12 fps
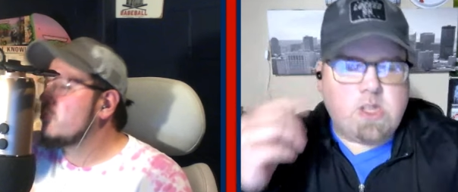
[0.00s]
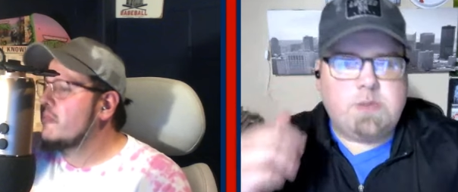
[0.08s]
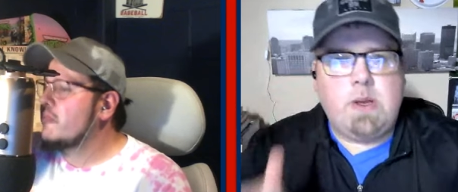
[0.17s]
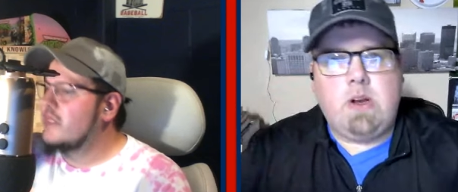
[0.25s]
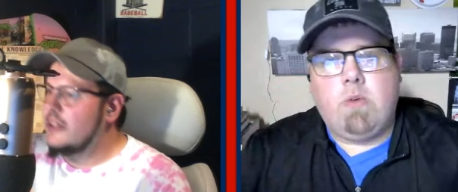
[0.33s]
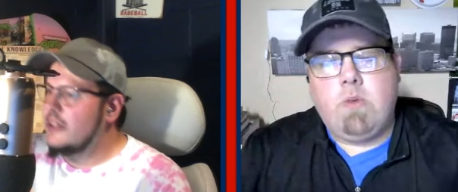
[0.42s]
Speaker 1: there's
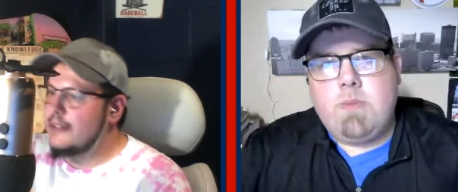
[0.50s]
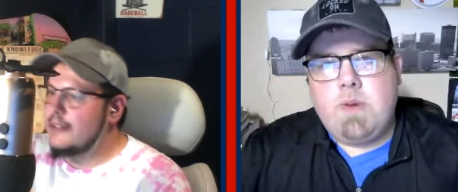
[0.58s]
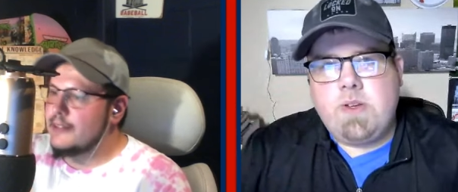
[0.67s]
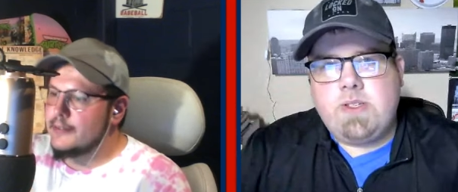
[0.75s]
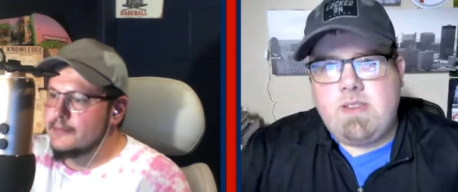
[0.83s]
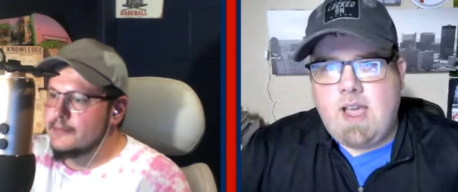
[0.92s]
been no
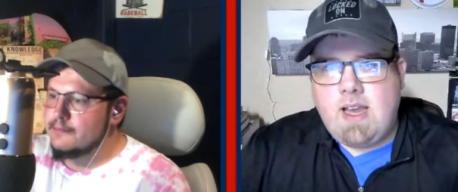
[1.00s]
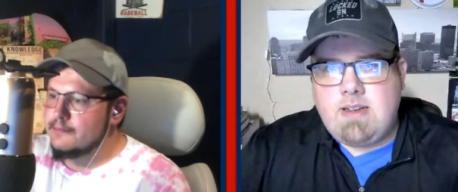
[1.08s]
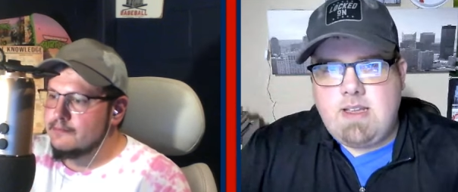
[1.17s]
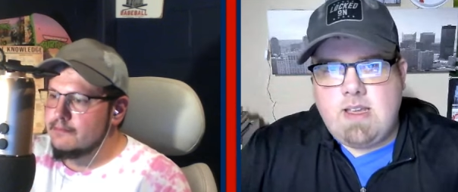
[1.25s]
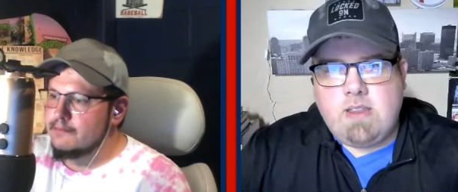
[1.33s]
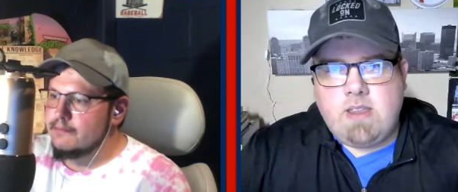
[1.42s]
rumors and the
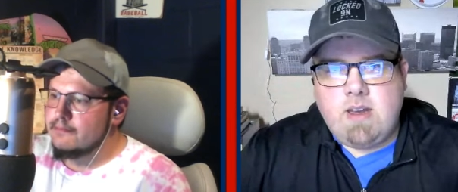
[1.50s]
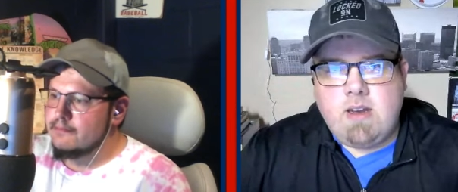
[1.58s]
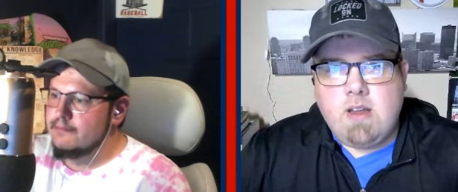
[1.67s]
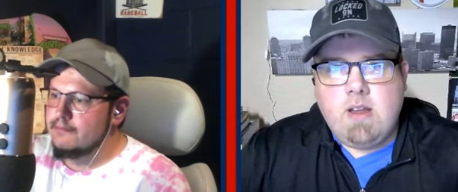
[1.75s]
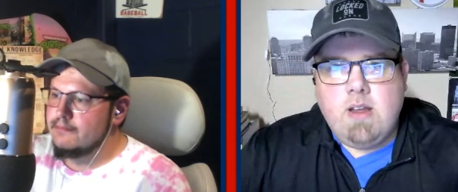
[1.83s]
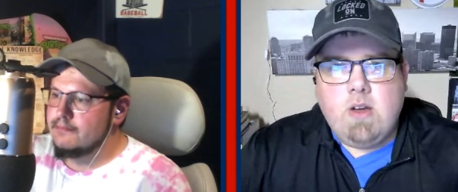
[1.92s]
idea that
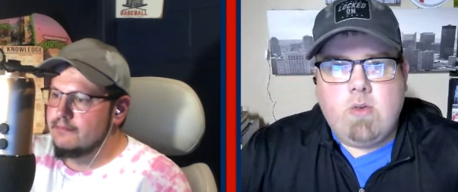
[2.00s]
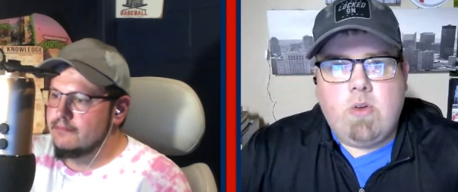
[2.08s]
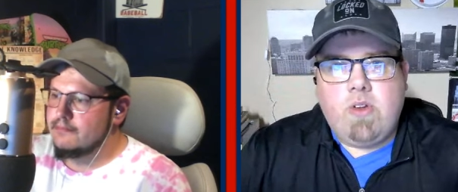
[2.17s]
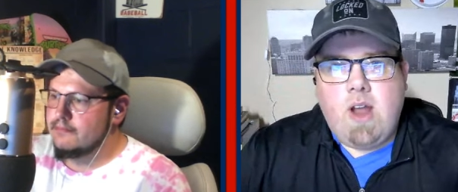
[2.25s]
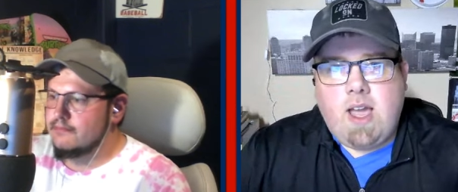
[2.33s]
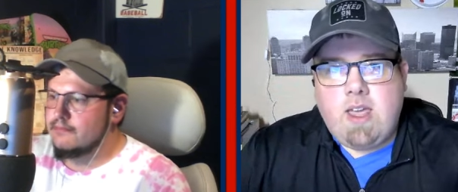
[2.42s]

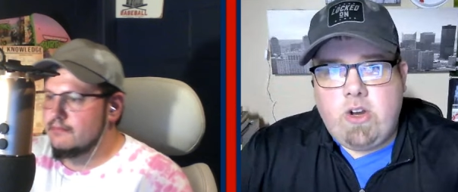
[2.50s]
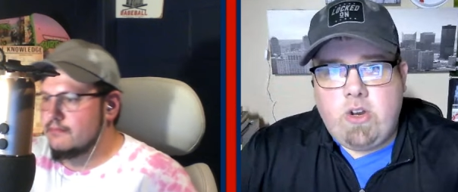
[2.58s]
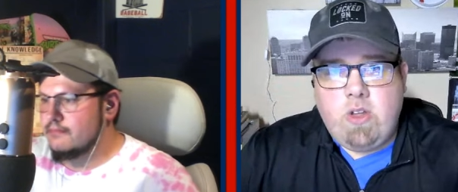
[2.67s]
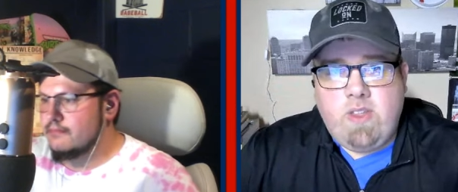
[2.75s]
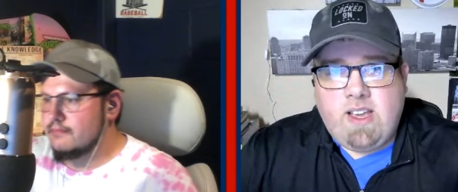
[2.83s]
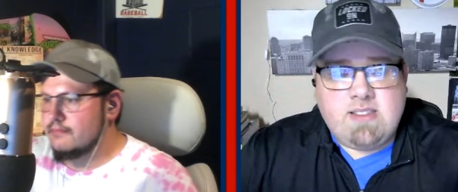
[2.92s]
well they're not going to
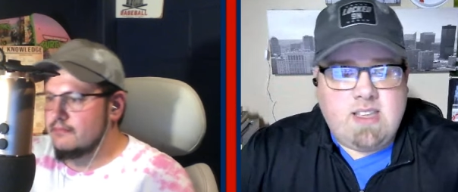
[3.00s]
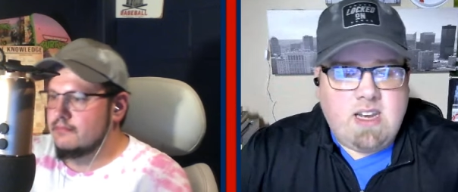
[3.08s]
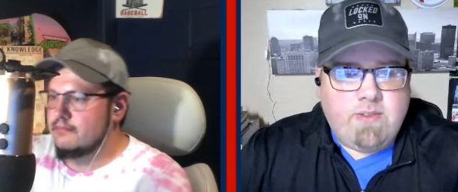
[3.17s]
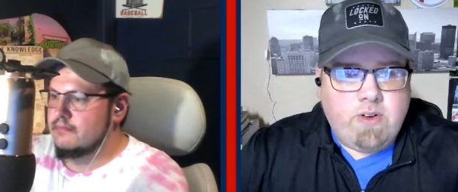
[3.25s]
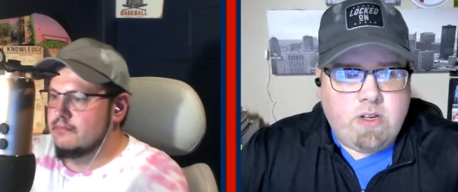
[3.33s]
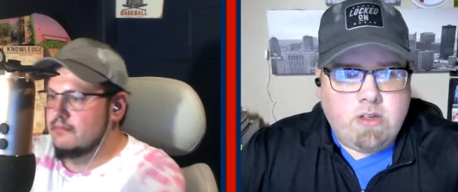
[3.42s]
do anything because they
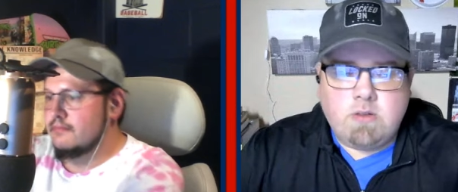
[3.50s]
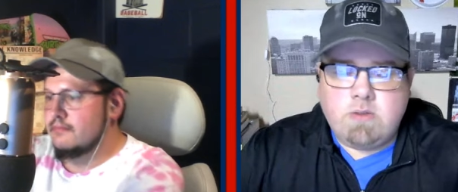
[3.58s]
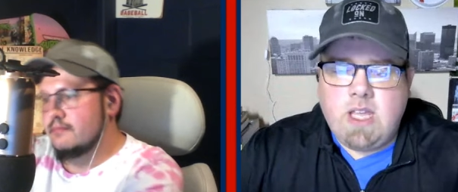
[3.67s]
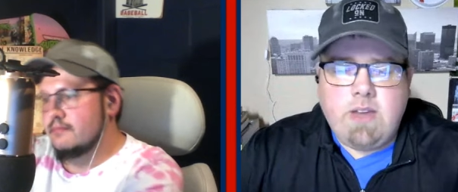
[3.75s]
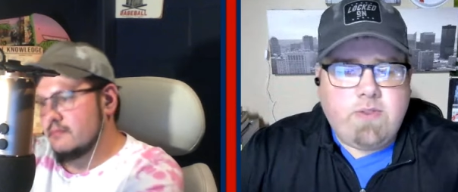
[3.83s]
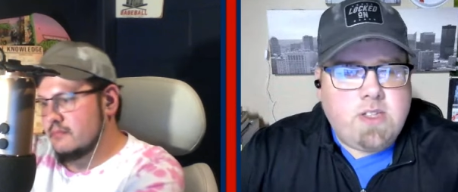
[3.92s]
never do.
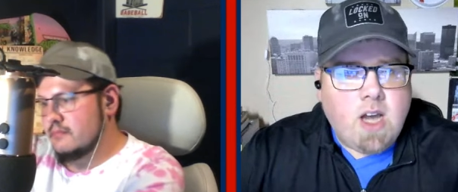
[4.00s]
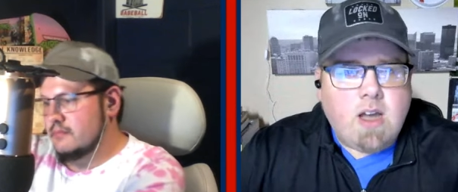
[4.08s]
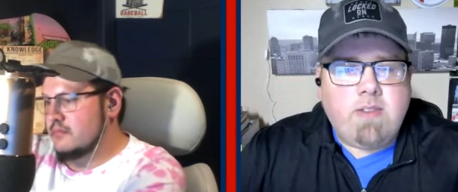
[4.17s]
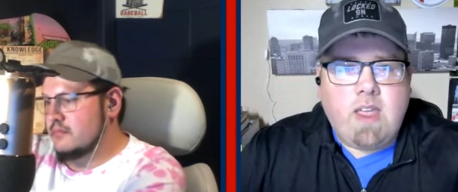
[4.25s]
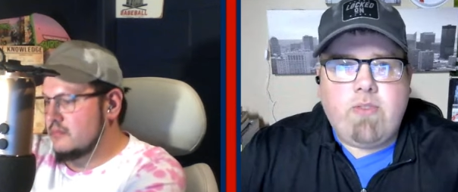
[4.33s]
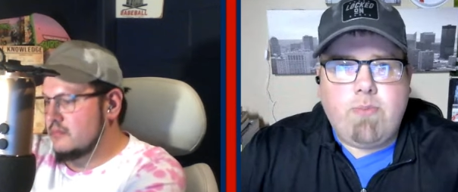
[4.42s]
They've
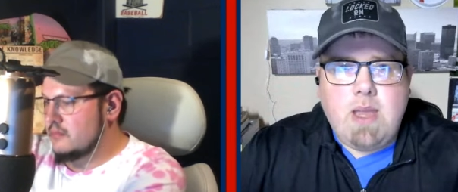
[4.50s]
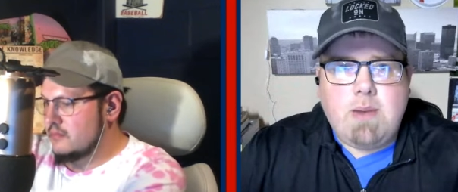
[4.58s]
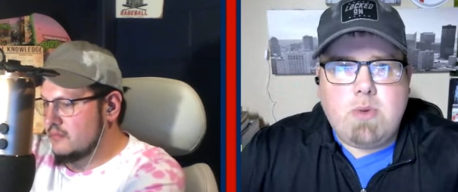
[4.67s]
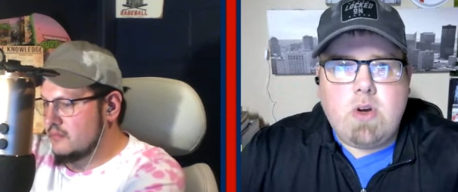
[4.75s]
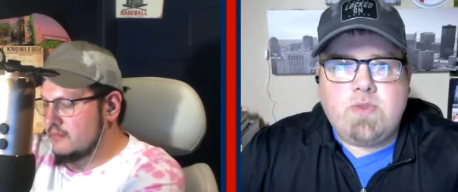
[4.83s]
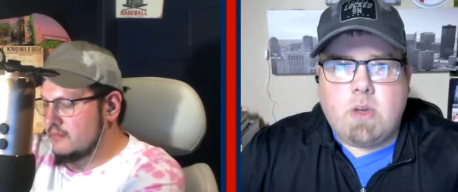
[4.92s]
done they've
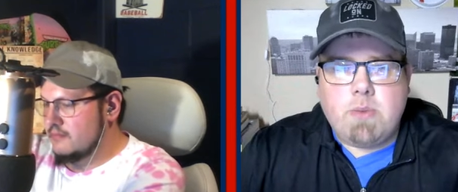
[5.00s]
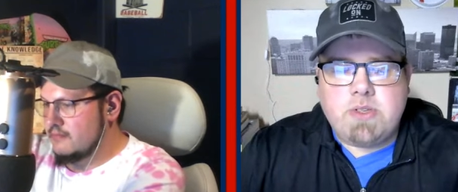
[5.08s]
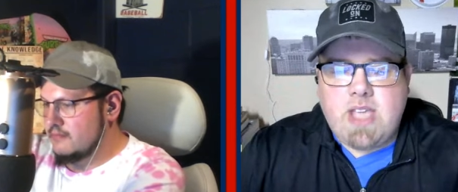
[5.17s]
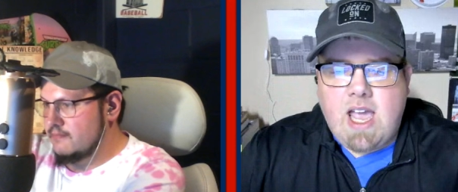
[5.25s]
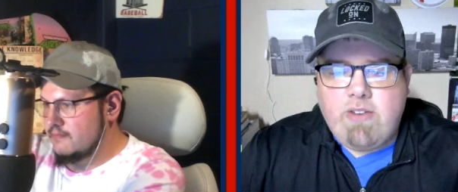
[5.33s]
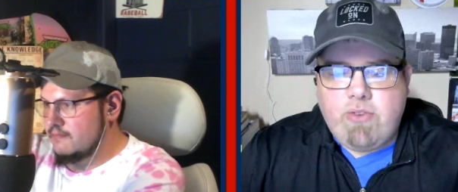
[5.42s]
made moves
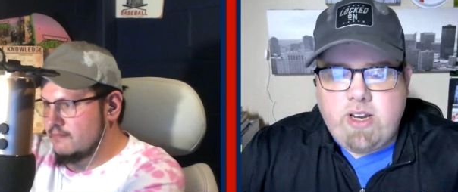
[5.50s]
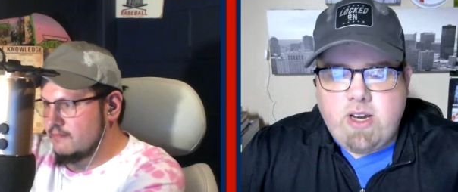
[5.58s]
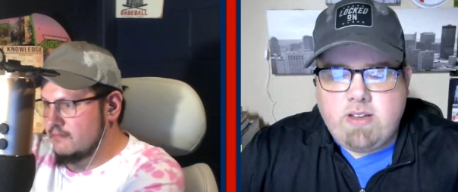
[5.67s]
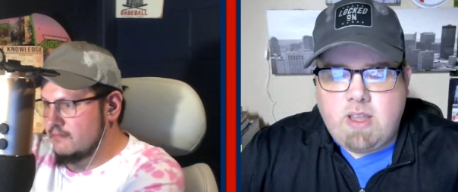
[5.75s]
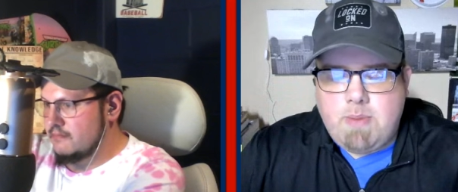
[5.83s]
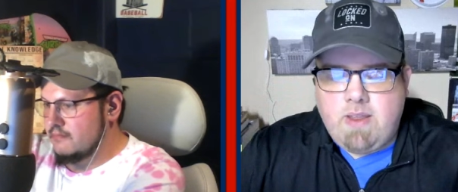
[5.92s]
almost every
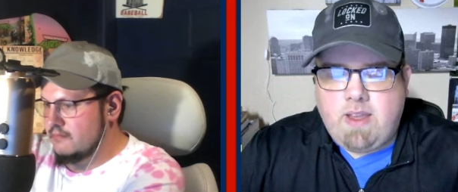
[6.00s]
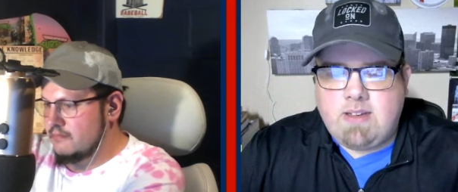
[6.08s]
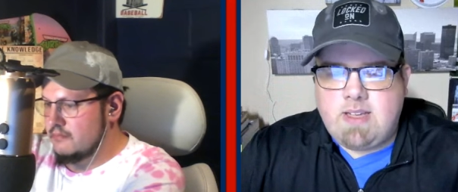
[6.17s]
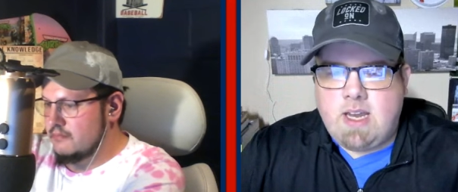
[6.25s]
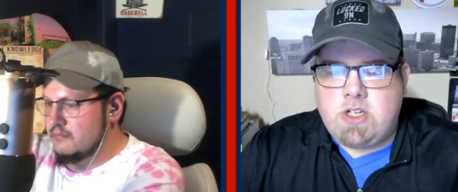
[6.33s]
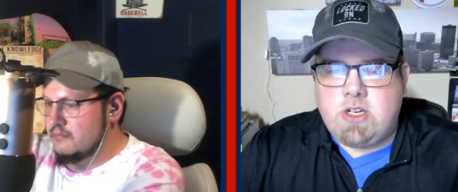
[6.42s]
year they've been in
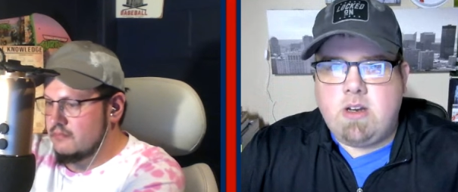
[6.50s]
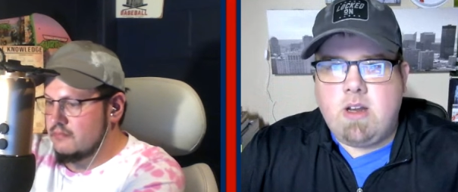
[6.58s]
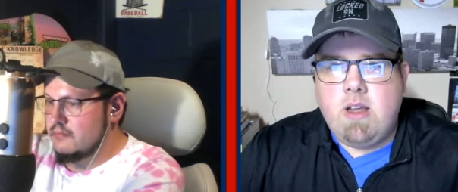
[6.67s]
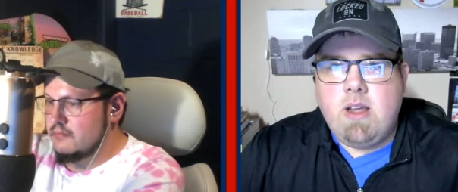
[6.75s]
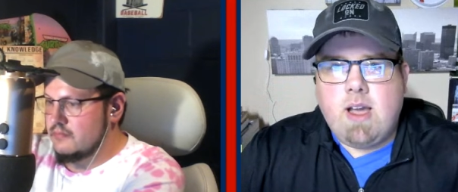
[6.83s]
contention.